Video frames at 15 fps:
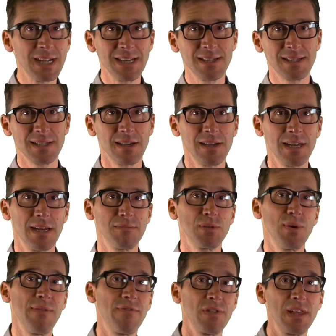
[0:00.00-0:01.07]
tend to sign up to
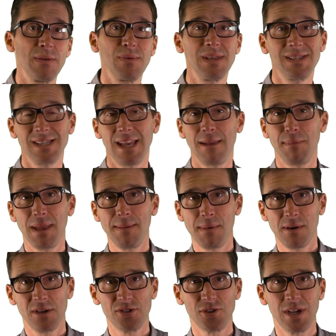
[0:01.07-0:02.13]
everything with the same
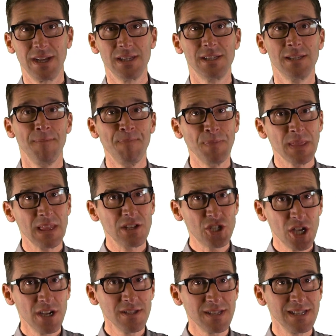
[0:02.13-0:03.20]
email address, the
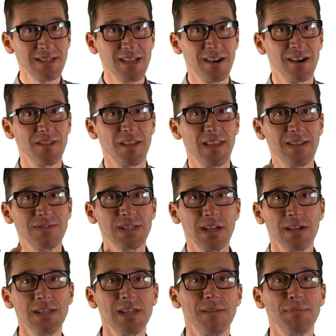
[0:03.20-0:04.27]
chances are that they've
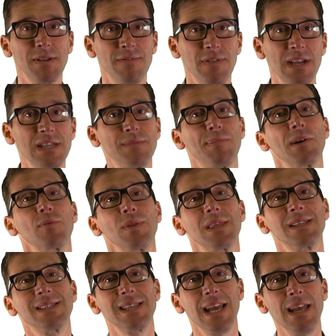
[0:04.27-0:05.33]
signed up to Facebook with the
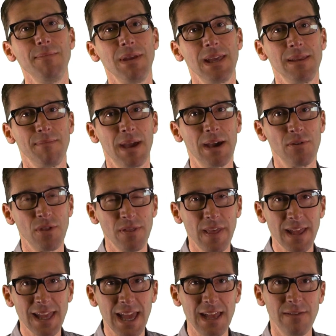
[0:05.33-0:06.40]
same email that they
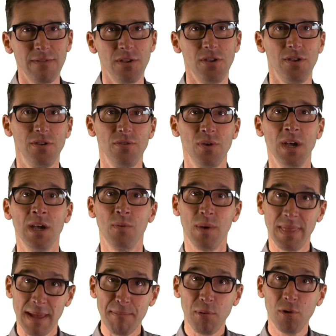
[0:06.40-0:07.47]
gave you when
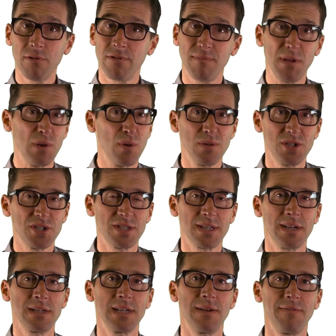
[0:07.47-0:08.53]
they bought from you or just
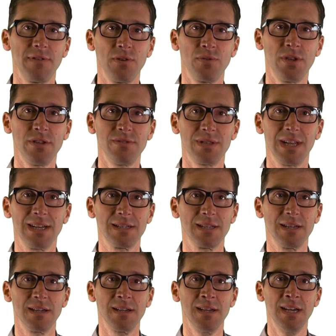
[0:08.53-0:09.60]
signed up for your
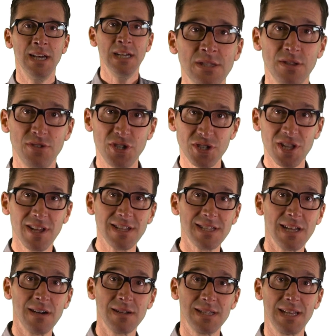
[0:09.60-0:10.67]
newsletter. So just like
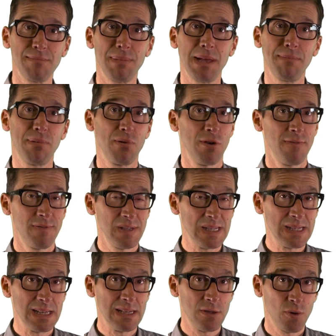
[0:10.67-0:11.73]
targeting people who
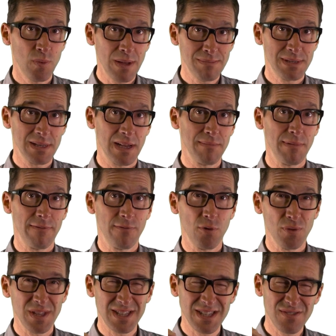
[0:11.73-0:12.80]
visited your website
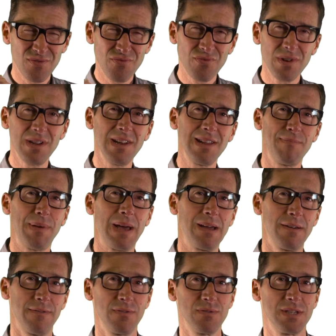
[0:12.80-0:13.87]
before, this is a really
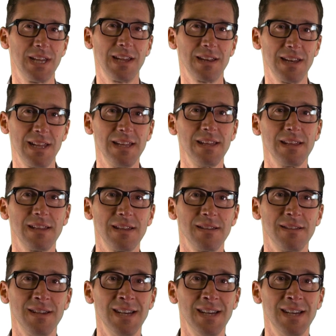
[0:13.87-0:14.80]
powerful technique.